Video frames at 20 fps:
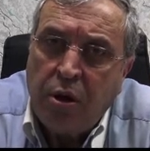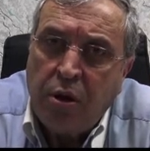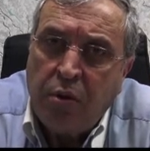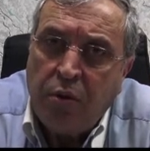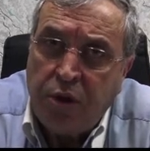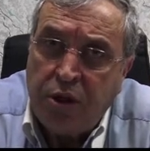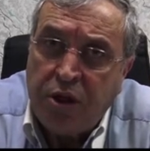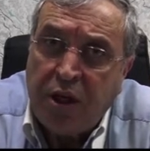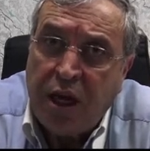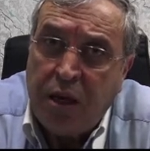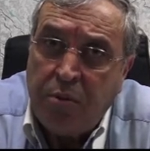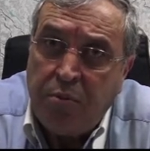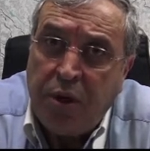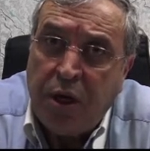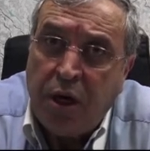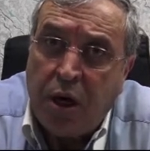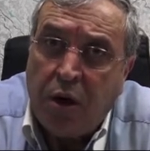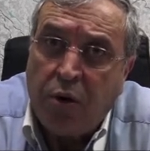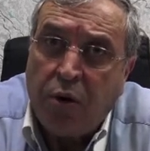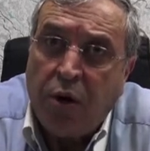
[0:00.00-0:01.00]
which can
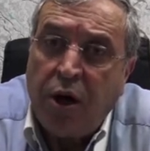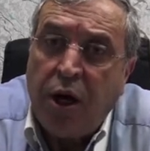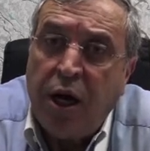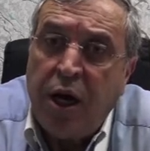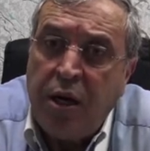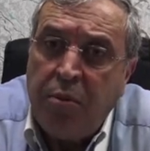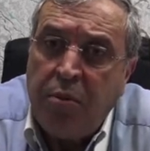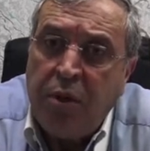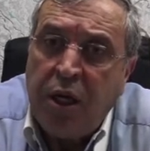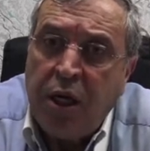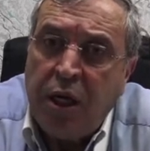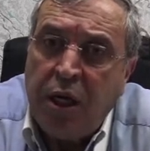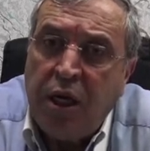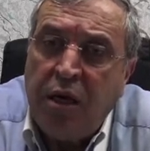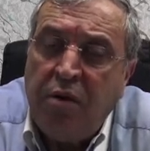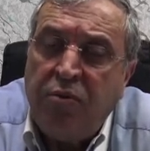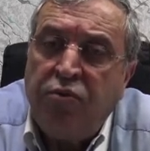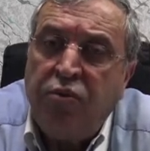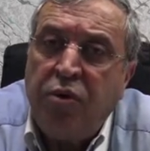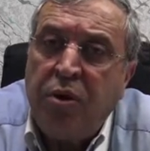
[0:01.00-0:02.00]
be our enemy
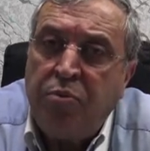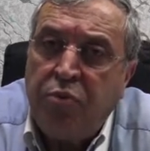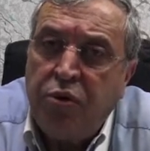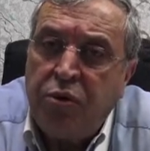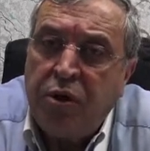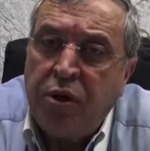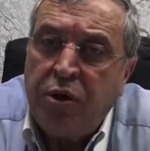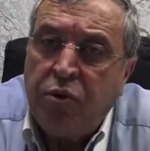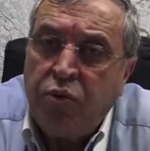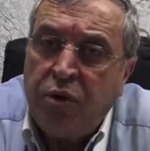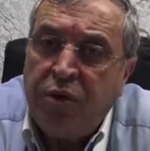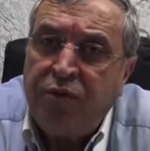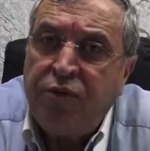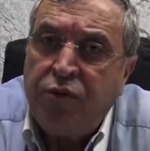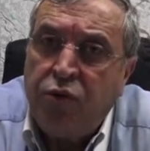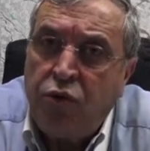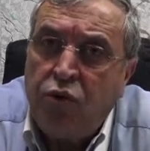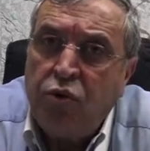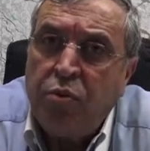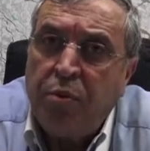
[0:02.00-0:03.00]
if we put it
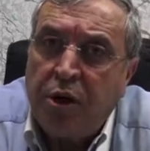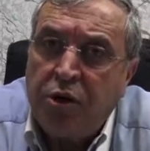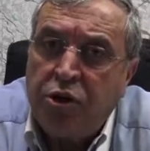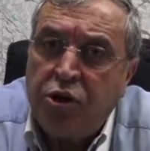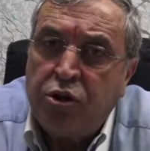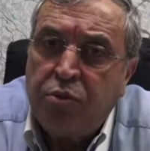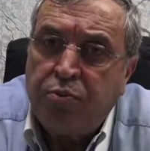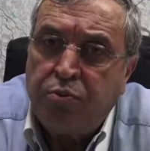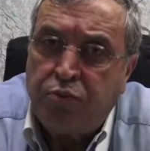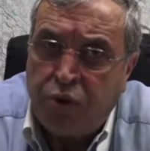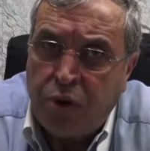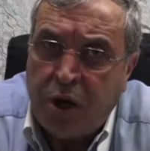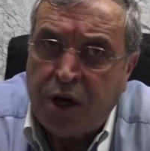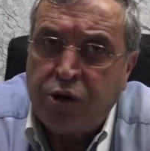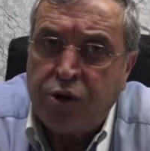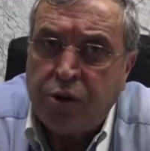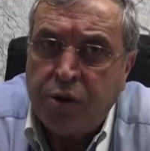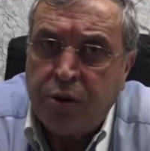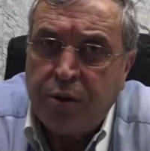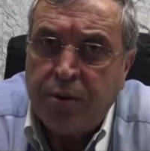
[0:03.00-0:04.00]
with too much
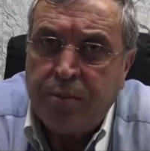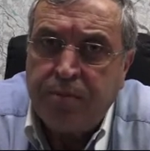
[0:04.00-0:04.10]
pressure.